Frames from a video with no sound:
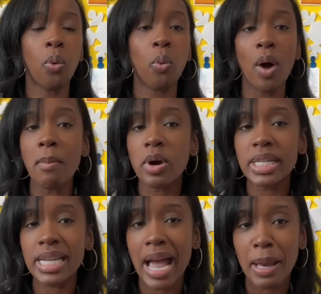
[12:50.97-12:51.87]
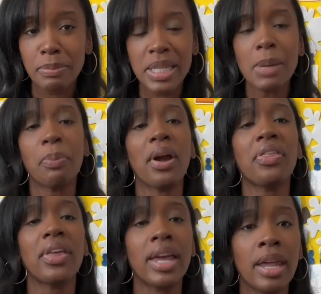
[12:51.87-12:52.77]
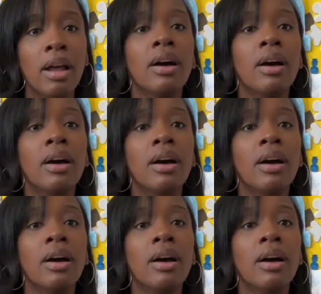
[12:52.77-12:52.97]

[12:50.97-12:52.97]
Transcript: One more time, deep breath in